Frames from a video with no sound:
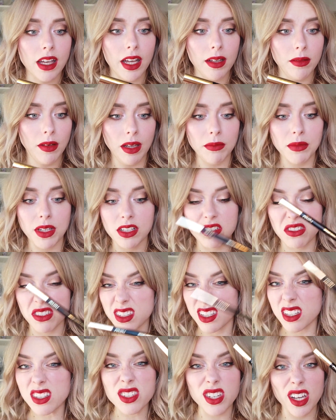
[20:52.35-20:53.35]
I, I mean,
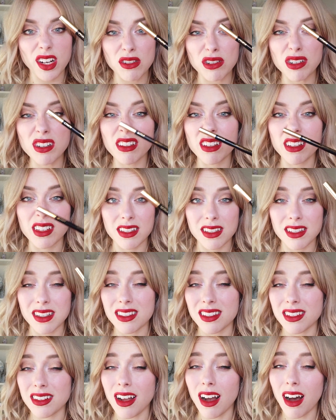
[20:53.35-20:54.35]
just in general, this
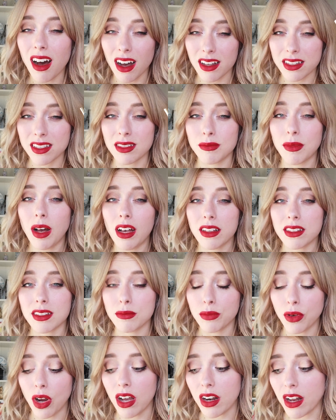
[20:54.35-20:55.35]
is an awesome,
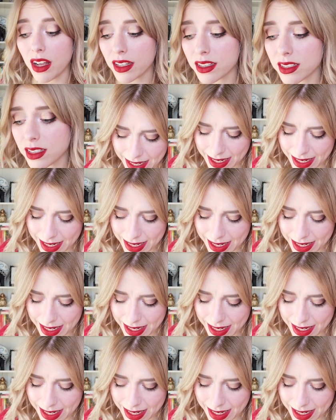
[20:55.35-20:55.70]
awesome product.